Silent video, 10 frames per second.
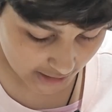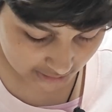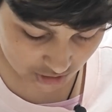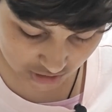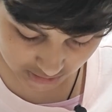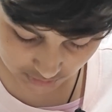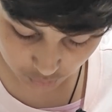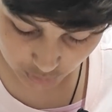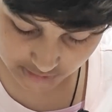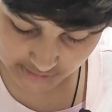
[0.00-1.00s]

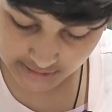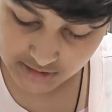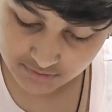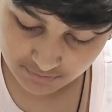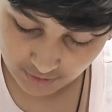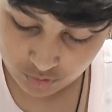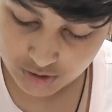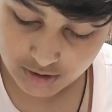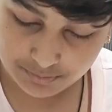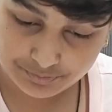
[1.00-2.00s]
Harichandra was its
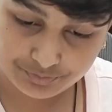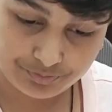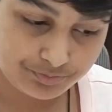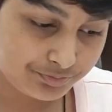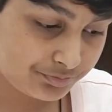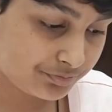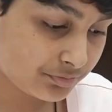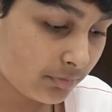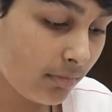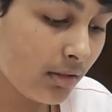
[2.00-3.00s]
founder.
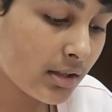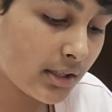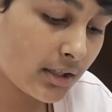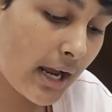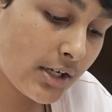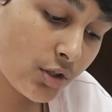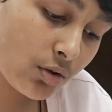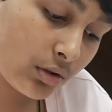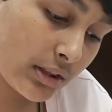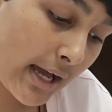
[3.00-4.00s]
The
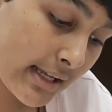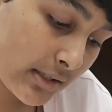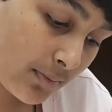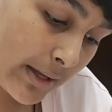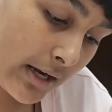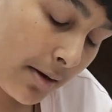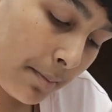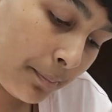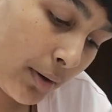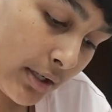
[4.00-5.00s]
Rashtrakutas were an
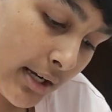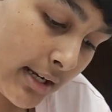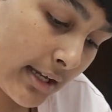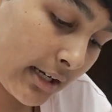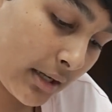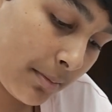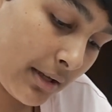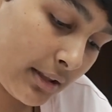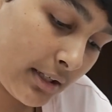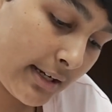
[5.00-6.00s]
important
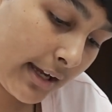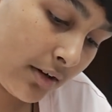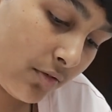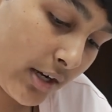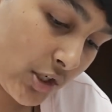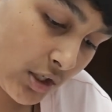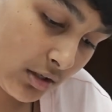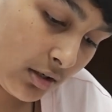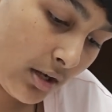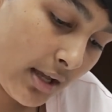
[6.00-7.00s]
kingdom in the Deccan
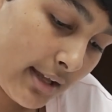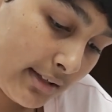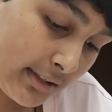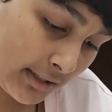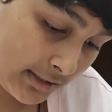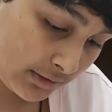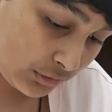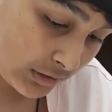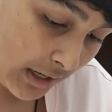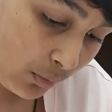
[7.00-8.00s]
region. Danti
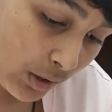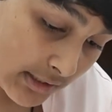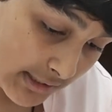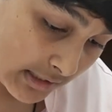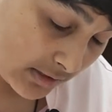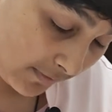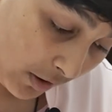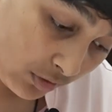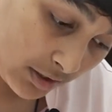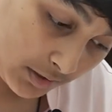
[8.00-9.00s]
Durga was its
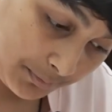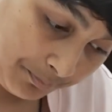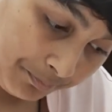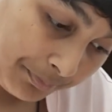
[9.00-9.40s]
founder.